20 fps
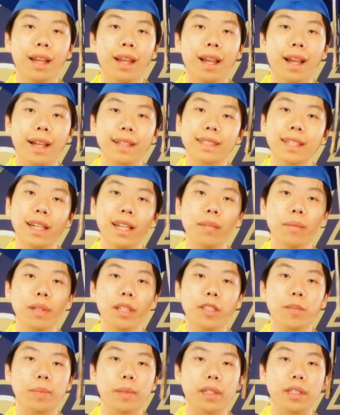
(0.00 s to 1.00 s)
As I end my
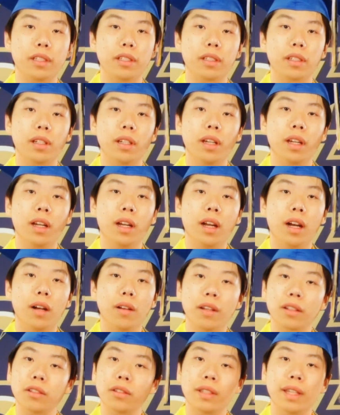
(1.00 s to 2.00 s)
speech, I'd
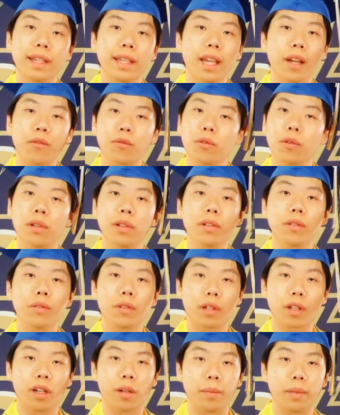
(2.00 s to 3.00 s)
like to thank everyone
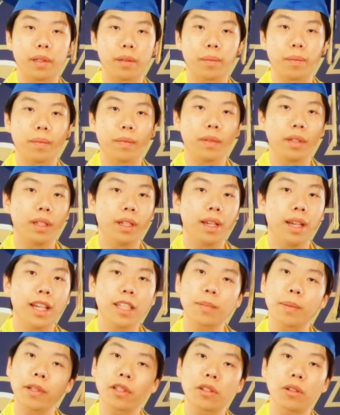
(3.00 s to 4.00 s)
for coming,
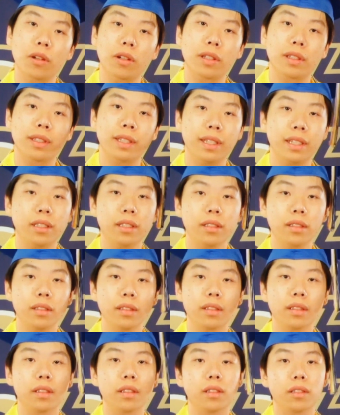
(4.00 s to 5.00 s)
especially all the
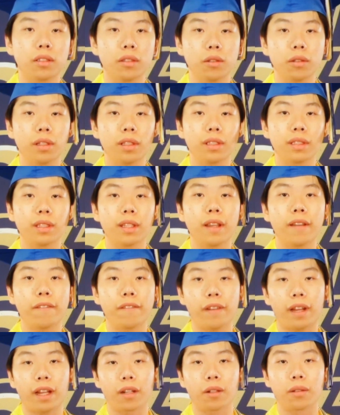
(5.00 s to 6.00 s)
teachers, students, and
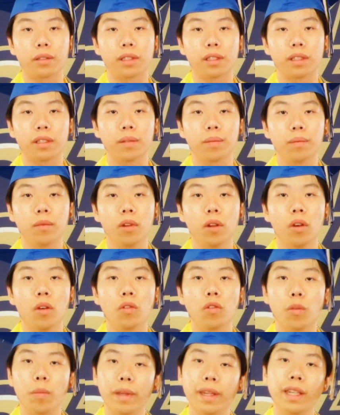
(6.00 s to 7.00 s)
faculty
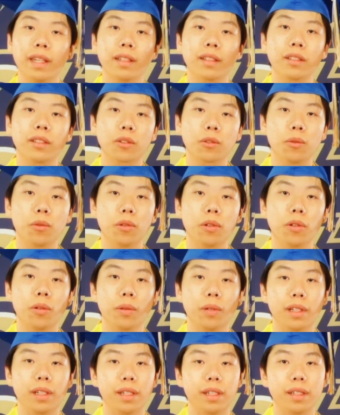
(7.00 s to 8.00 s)
for making this school
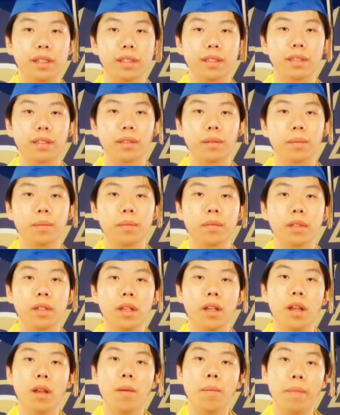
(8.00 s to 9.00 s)
what it is.
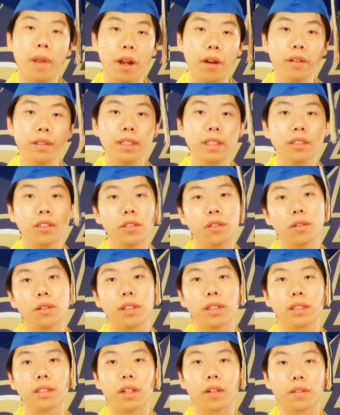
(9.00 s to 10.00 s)
Parents and
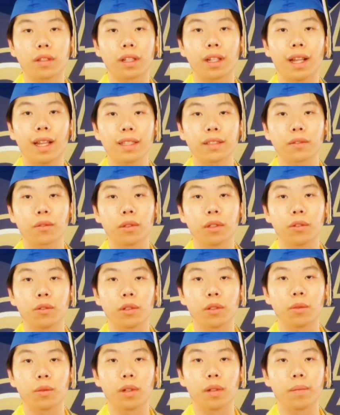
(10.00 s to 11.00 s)
students of the class of
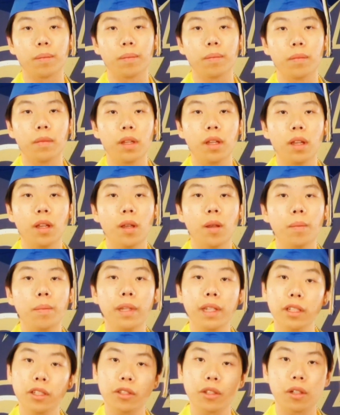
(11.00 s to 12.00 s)
2021,
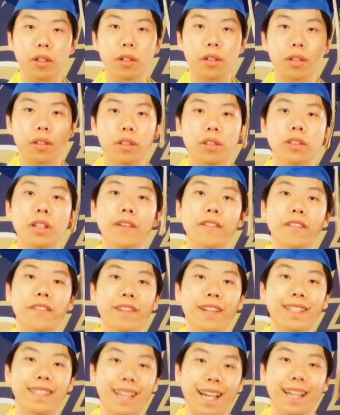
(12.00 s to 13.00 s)
be sure to have a
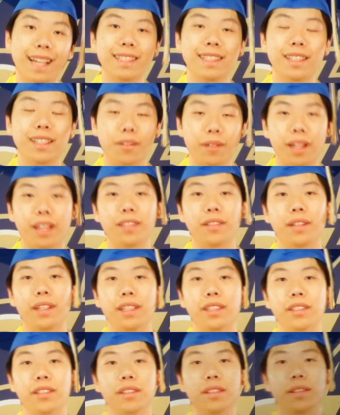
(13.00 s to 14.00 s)
fantastic
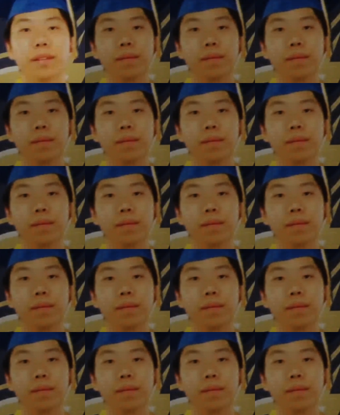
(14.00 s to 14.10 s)
graduation.